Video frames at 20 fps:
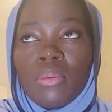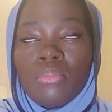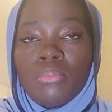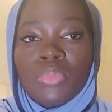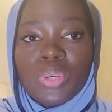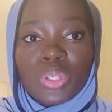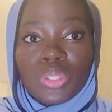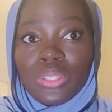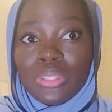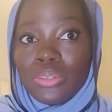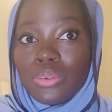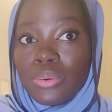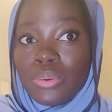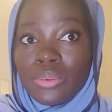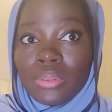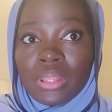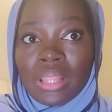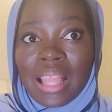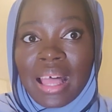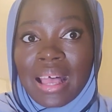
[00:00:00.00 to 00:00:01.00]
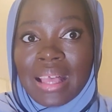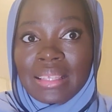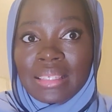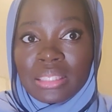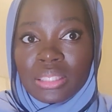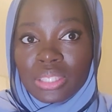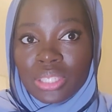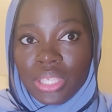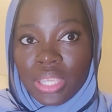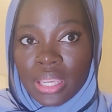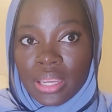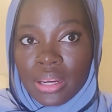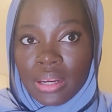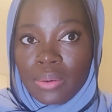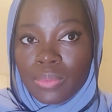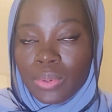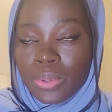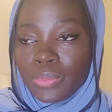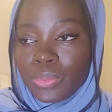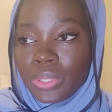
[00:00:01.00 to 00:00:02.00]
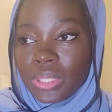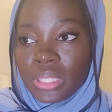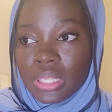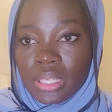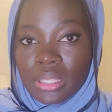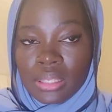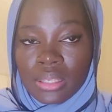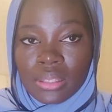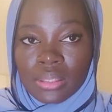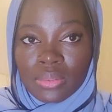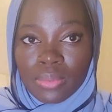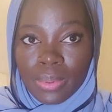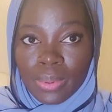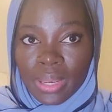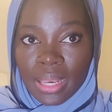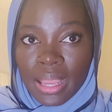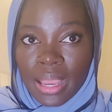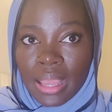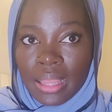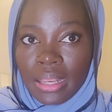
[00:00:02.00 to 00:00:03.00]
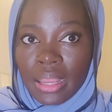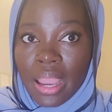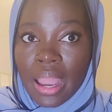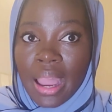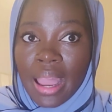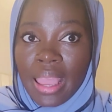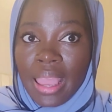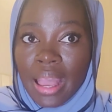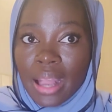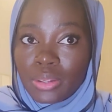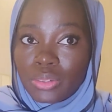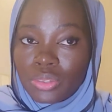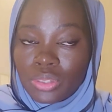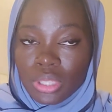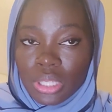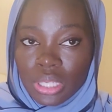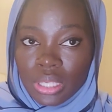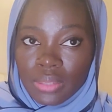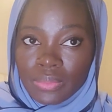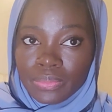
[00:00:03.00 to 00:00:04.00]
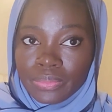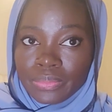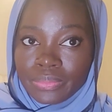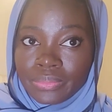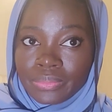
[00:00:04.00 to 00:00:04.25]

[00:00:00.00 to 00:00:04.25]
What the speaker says: But you know, last year when we did this Ramadan, I actually